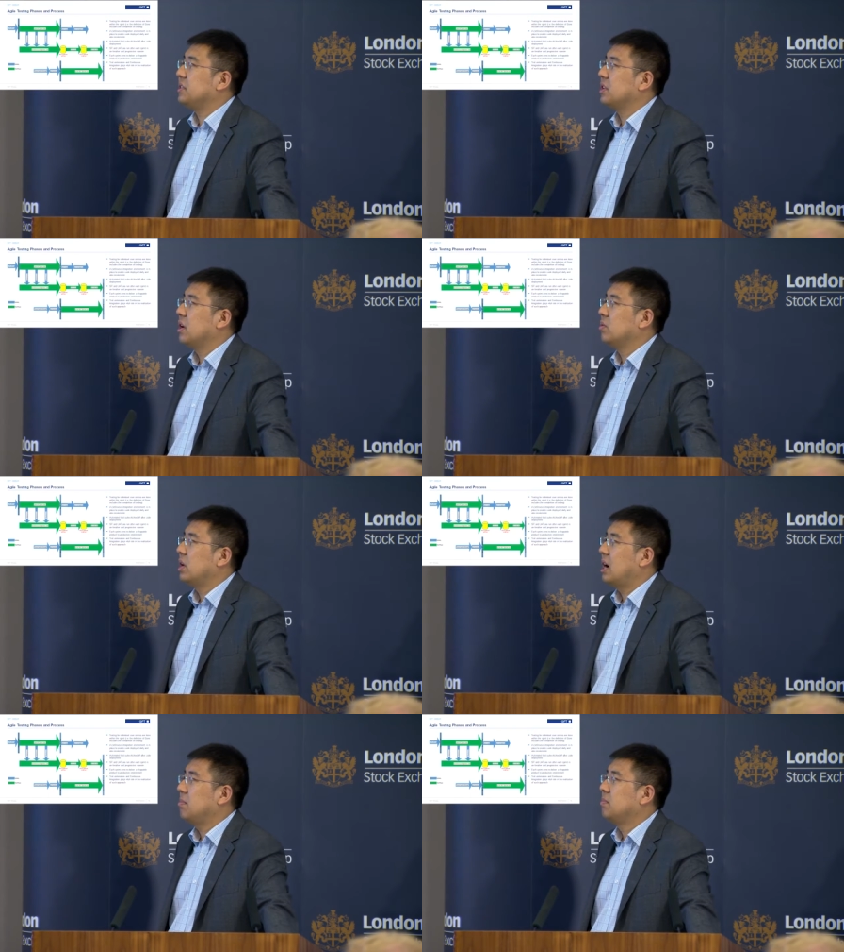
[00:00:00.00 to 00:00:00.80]
So
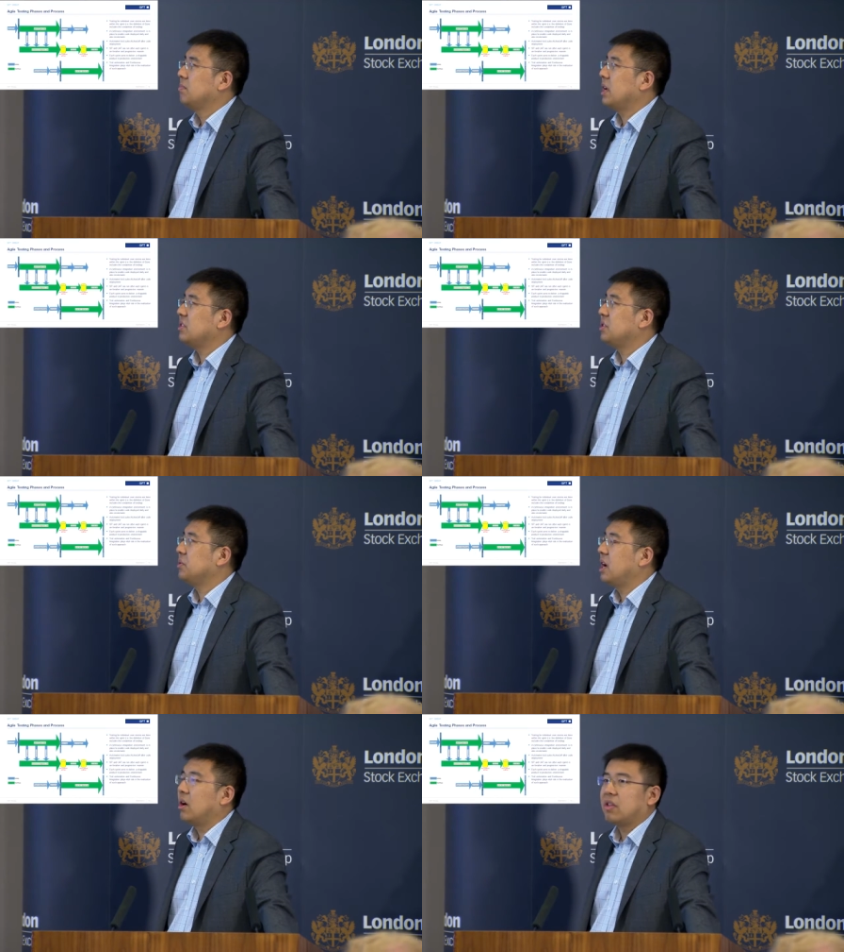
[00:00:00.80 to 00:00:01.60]
up until
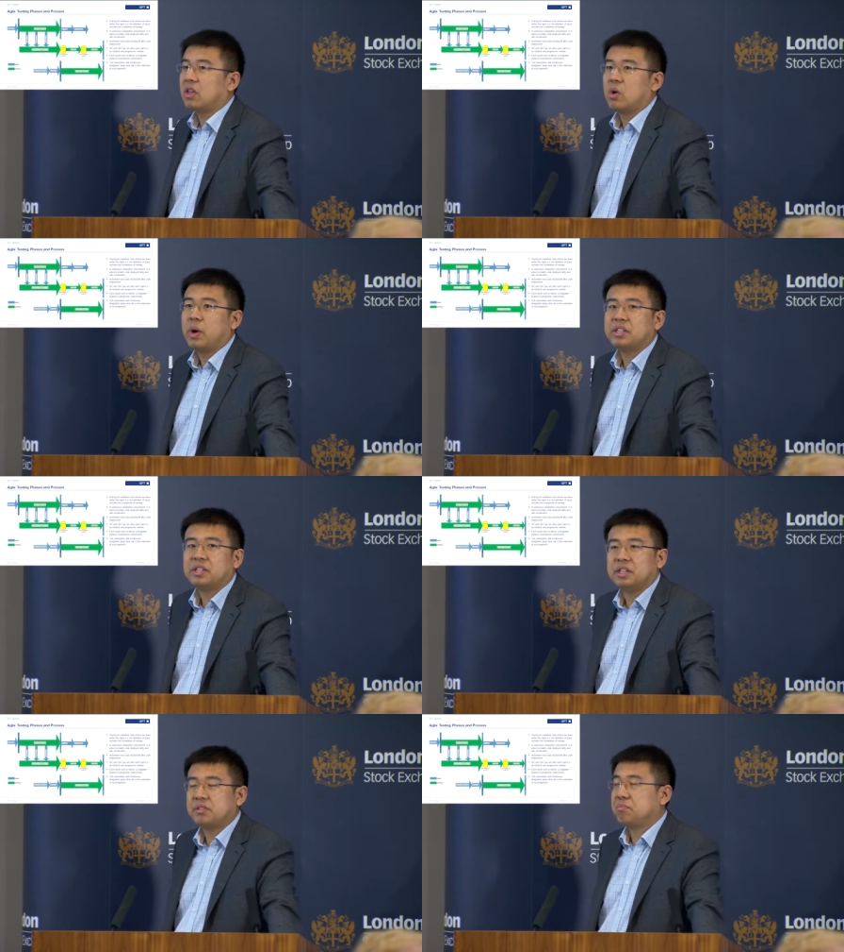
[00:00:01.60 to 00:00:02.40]
now, I think U A
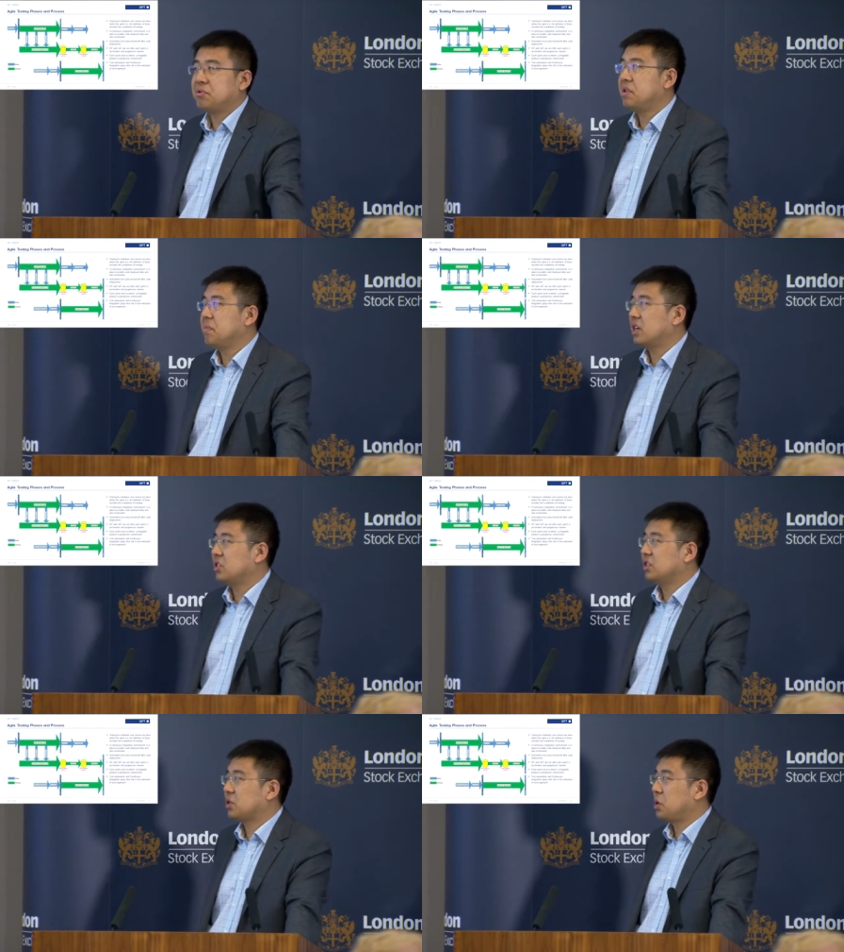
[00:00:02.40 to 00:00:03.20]
T is pretty
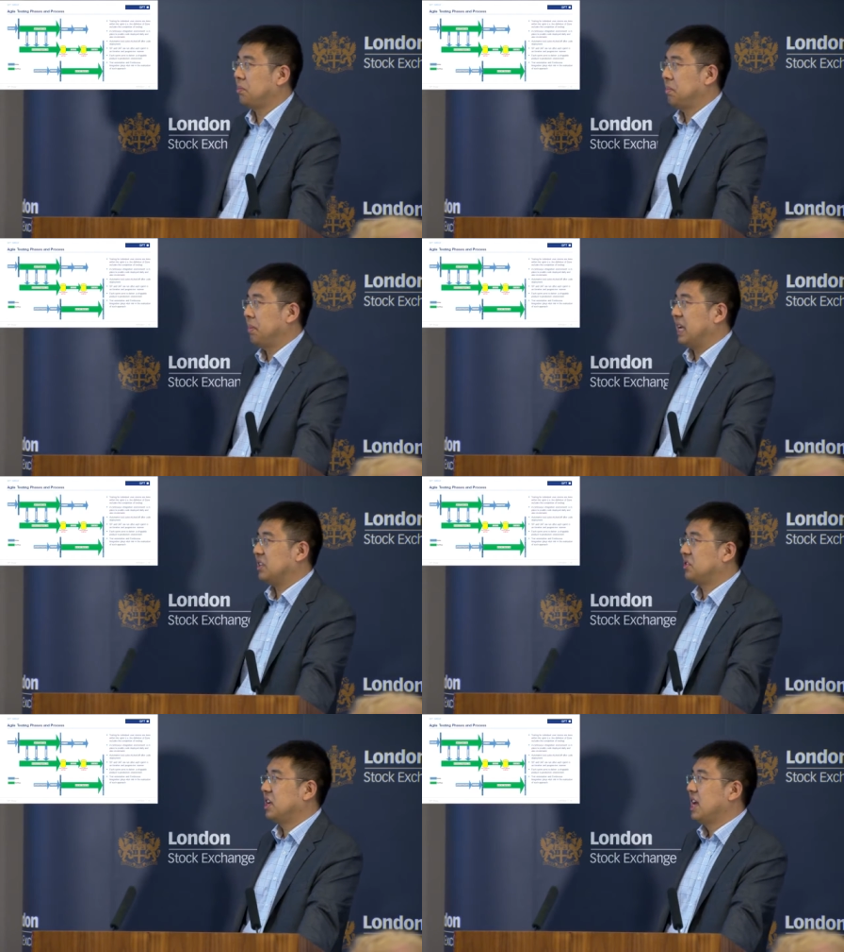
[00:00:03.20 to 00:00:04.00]
much
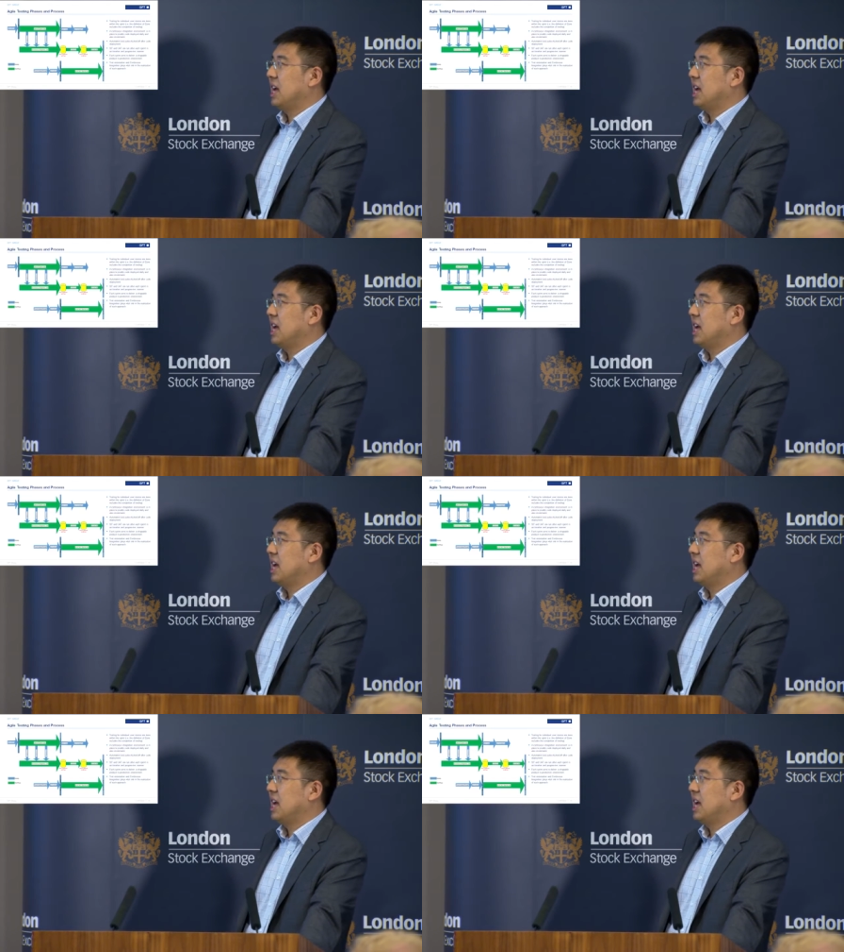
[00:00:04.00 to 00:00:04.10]
script-based